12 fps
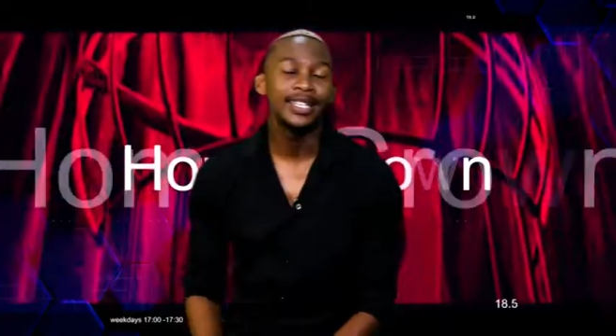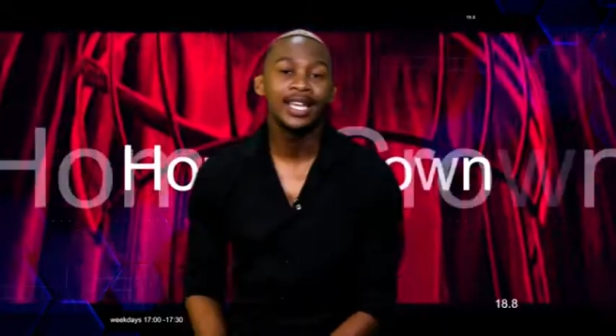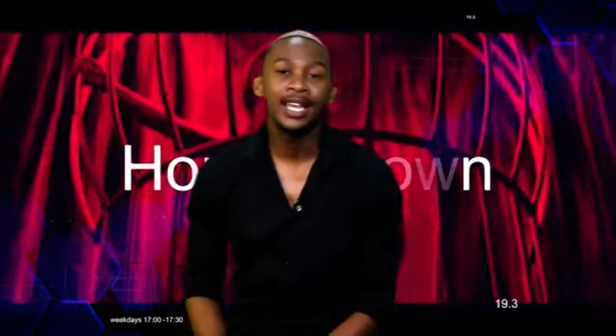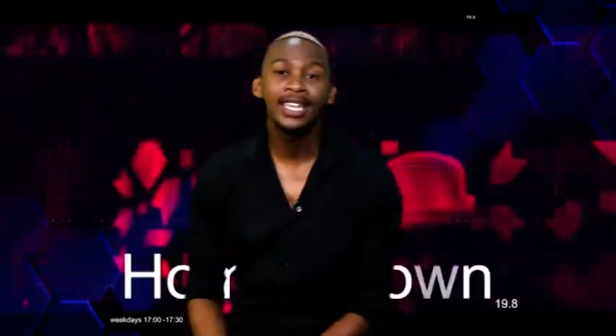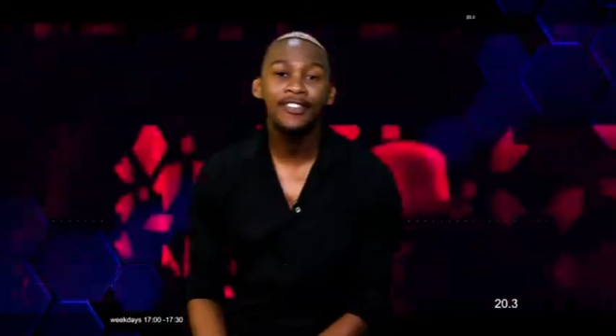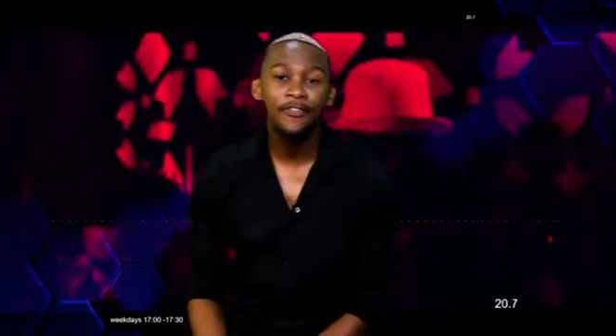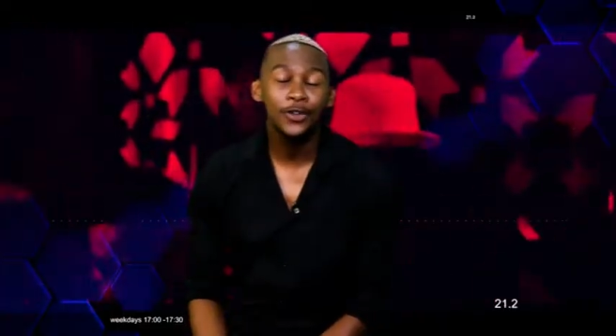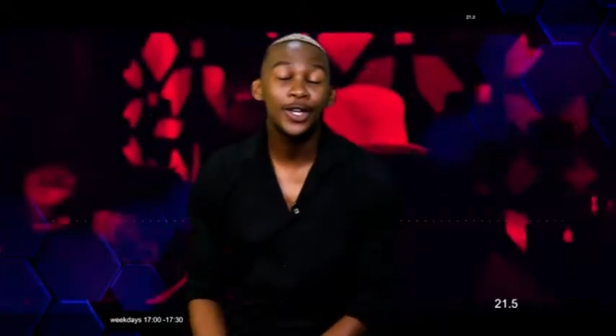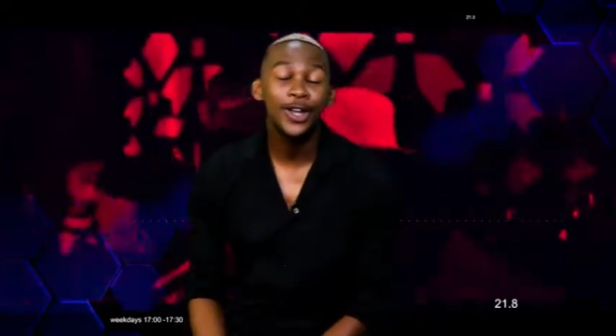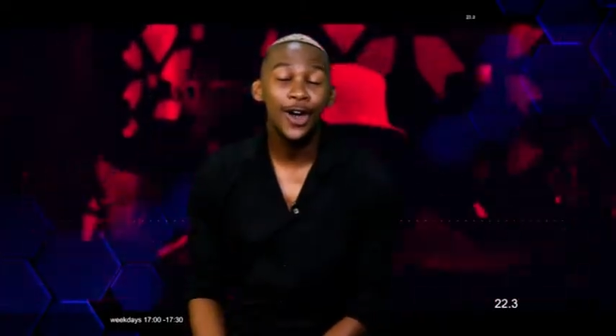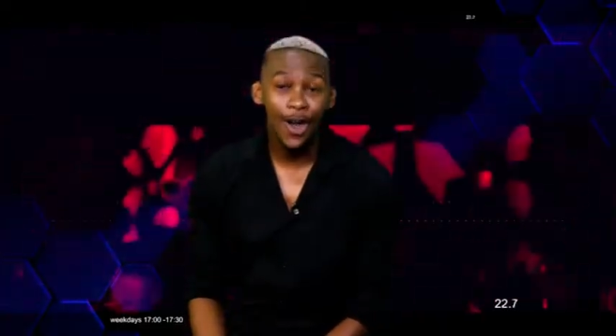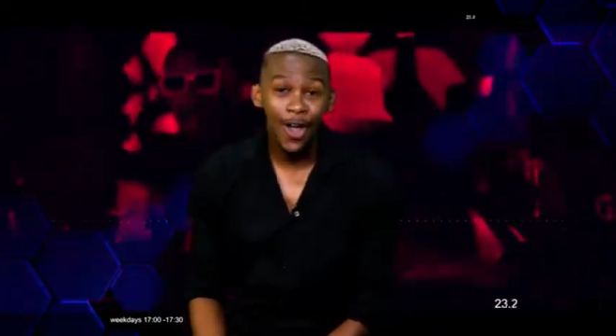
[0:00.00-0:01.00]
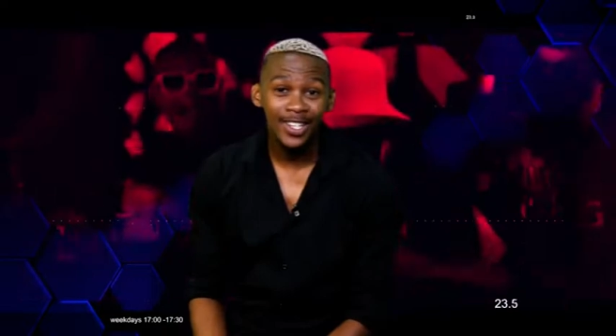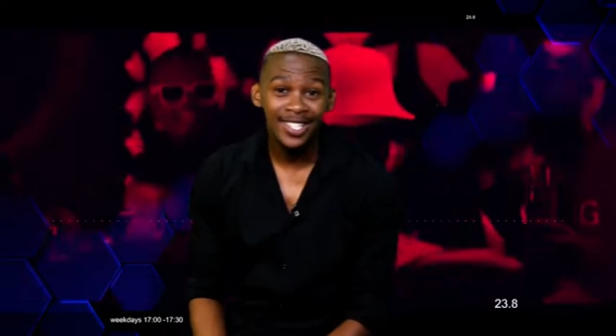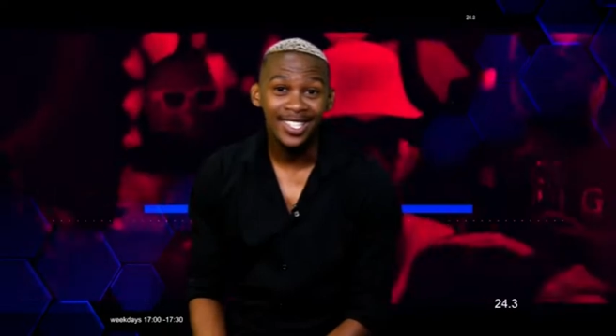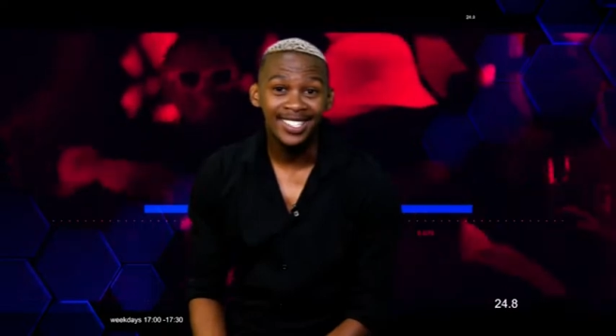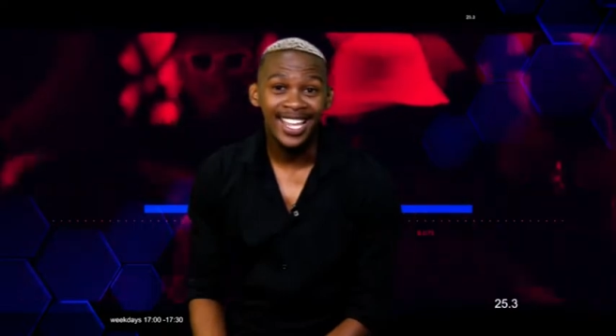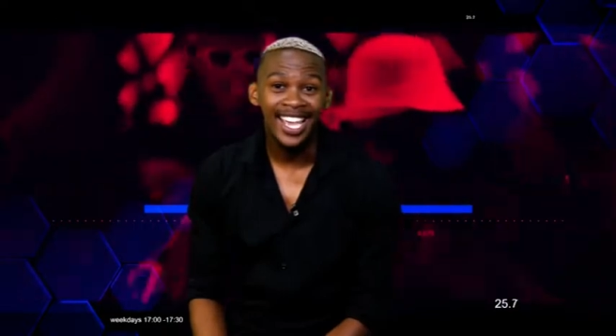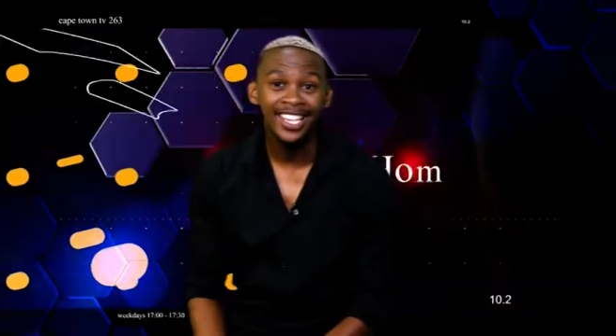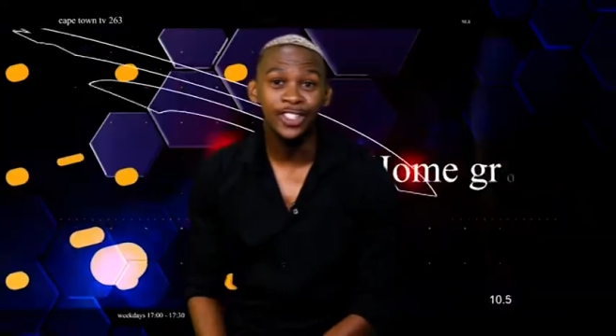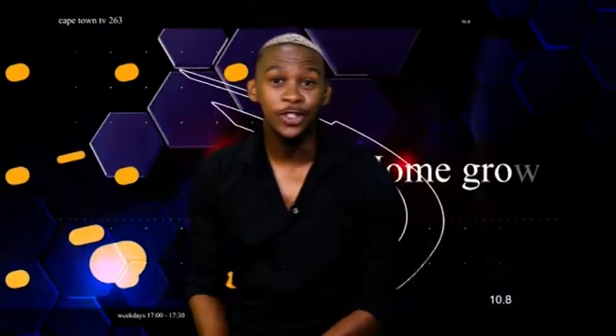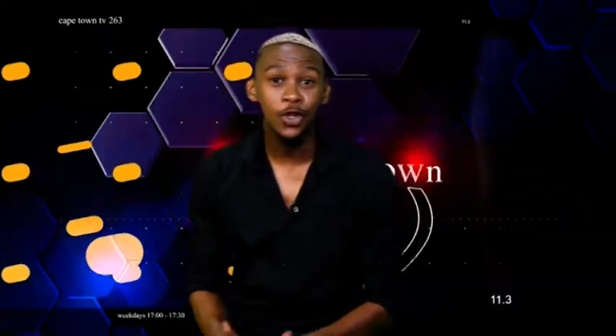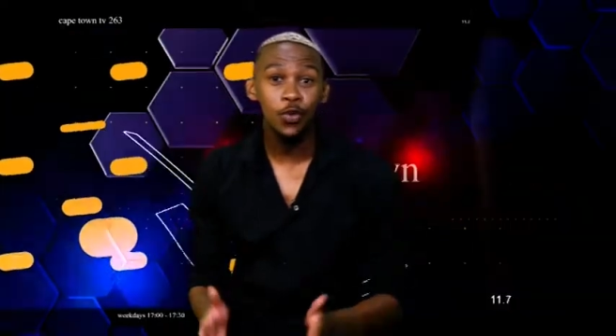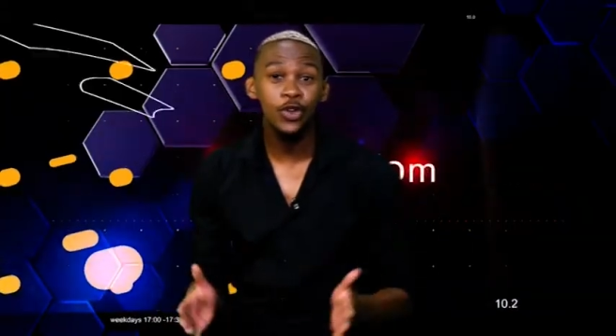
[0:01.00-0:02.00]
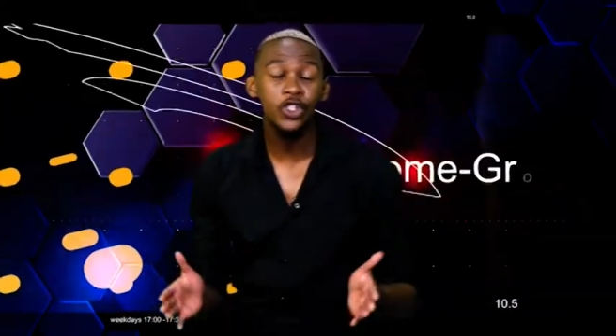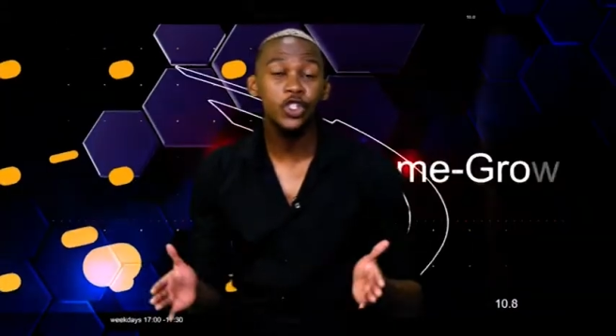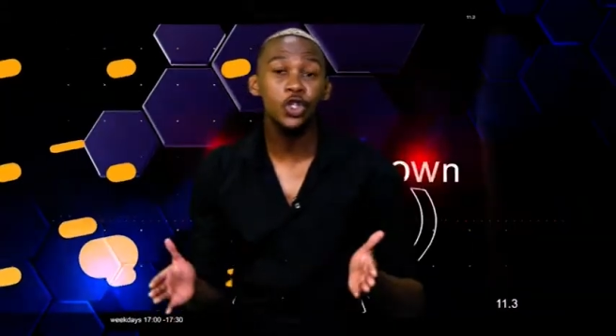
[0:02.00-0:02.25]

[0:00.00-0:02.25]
If you're an artist and you wish to